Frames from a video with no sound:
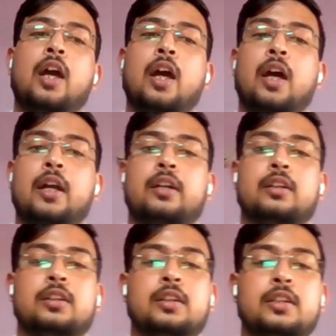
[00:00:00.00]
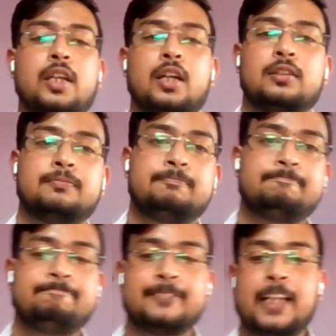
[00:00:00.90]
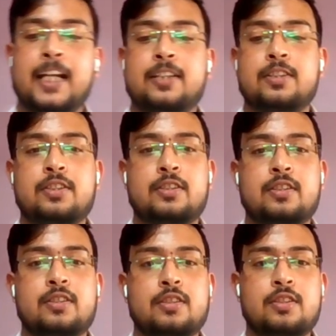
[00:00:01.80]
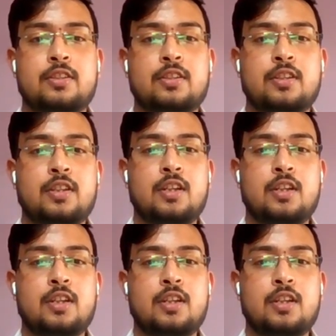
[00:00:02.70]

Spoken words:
And yeah, that's